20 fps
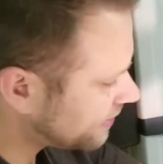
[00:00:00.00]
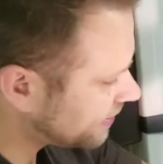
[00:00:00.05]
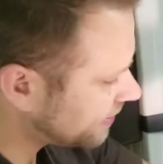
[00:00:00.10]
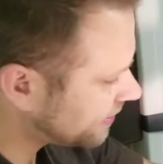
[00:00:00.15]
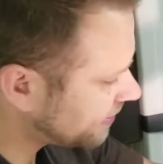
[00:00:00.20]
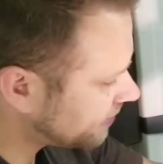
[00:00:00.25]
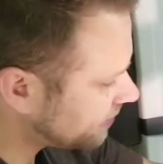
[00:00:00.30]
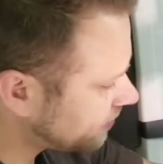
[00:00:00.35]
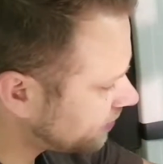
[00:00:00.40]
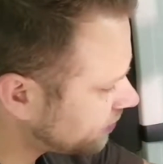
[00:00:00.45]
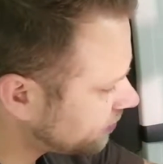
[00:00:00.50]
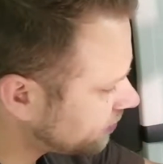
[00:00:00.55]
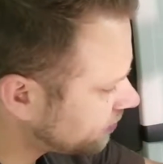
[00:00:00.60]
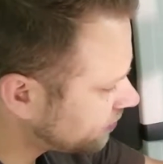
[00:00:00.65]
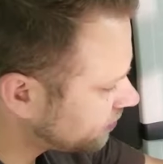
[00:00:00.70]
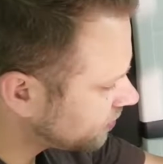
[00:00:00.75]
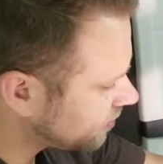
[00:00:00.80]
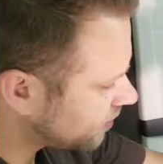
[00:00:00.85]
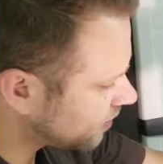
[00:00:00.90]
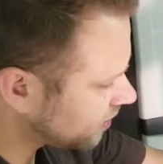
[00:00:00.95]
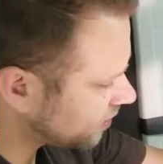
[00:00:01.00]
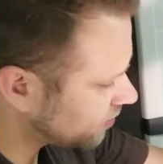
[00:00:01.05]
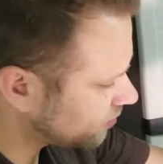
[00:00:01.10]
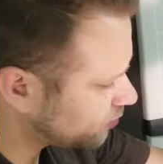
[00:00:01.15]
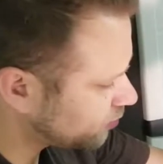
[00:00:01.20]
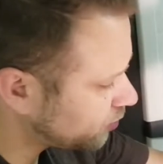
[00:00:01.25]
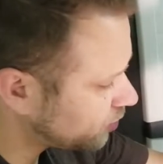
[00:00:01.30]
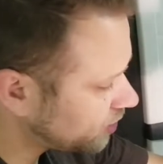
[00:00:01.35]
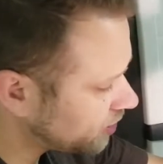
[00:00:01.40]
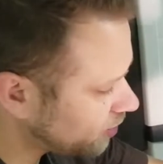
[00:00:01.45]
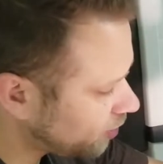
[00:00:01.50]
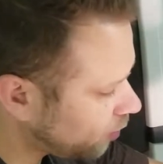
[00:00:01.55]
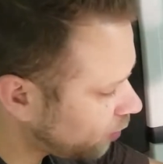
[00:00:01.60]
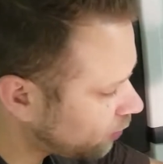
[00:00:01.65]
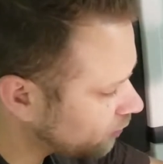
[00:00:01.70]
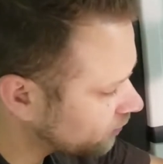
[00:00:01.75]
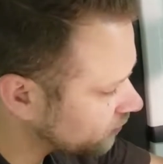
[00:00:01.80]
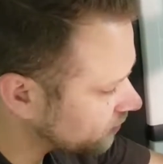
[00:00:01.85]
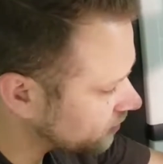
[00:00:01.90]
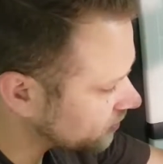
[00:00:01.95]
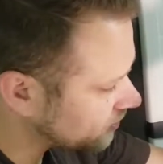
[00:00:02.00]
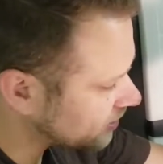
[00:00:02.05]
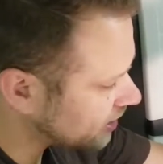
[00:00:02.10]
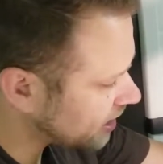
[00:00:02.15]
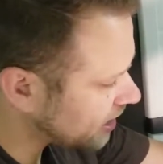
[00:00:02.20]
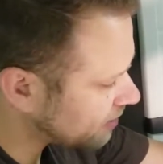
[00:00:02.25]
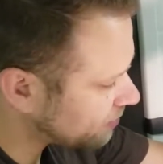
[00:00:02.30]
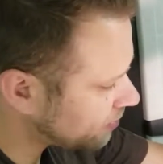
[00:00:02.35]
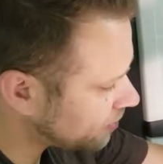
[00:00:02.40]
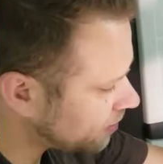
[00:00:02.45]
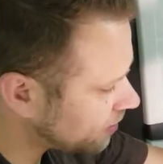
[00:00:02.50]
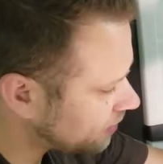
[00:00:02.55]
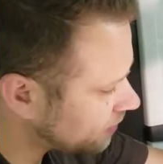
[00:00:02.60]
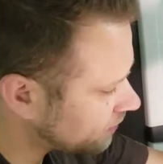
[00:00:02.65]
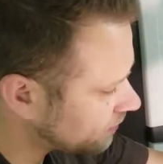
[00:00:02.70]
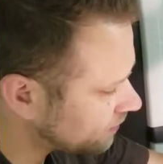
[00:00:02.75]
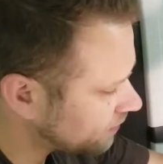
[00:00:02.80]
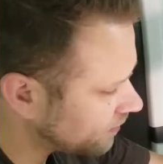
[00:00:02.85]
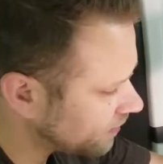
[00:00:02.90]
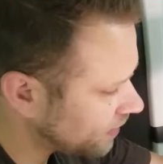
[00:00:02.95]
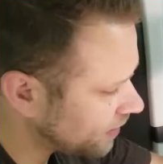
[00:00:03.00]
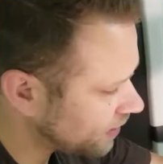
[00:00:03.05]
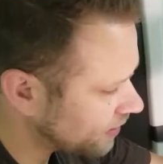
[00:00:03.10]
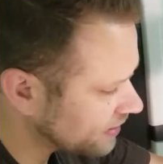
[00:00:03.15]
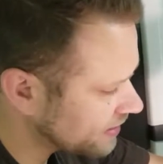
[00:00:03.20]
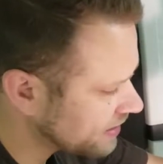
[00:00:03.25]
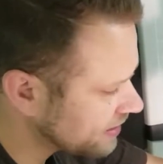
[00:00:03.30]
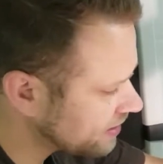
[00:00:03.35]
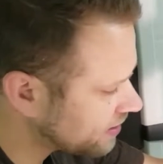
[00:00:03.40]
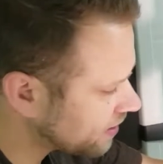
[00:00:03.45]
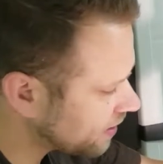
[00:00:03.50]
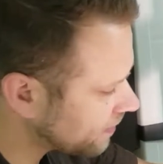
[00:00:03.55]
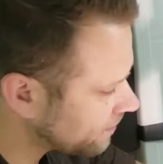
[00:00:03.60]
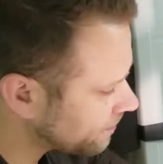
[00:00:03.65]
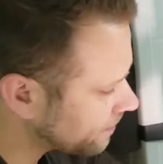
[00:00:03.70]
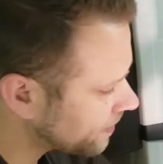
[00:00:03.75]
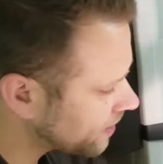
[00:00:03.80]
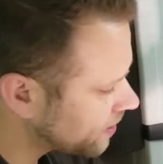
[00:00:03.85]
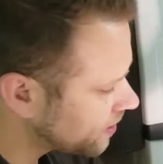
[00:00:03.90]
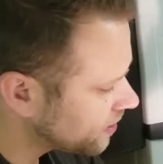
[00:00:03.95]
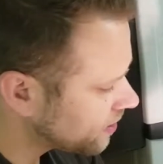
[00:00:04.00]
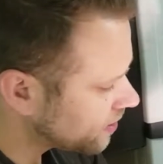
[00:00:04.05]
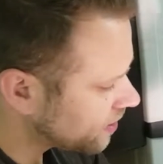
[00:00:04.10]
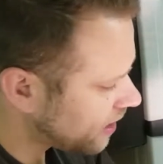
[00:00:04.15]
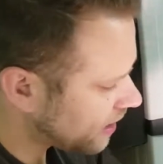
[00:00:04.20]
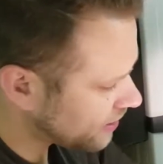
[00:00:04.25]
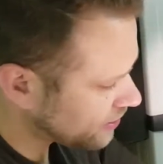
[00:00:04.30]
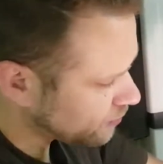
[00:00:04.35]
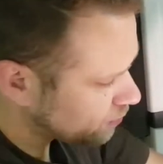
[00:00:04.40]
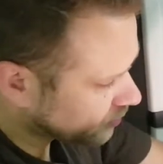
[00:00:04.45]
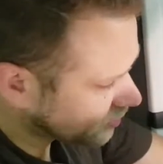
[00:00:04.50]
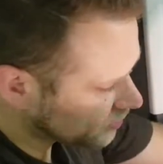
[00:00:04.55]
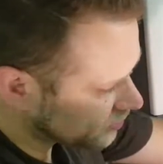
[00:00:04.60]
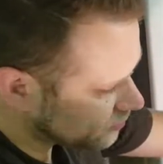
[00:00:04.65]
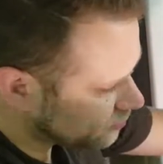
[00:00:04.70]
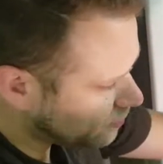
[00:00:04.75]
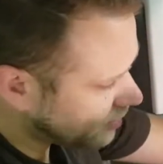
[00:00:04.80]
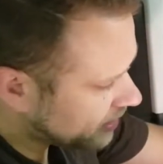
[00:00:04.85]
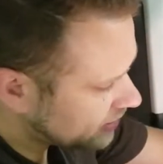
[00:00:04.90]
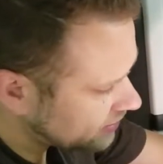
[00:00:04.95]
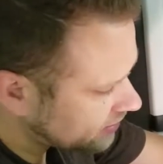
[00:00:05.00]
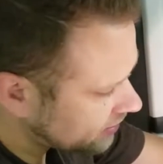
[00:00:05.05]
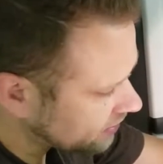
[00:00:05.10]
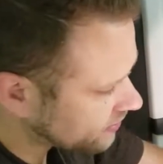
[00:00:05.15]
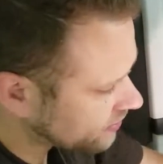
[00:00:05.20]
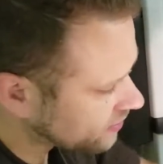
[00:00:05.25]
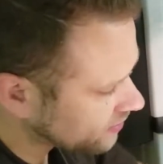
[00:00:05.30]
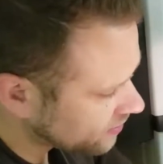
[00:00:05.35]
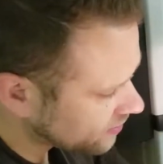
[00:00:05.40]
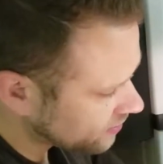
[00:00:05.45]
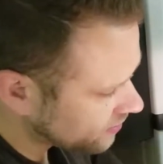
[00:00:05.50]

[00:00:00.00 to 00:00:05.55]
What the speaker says: hit it, put it over the top of a heat gun and you went to bend it,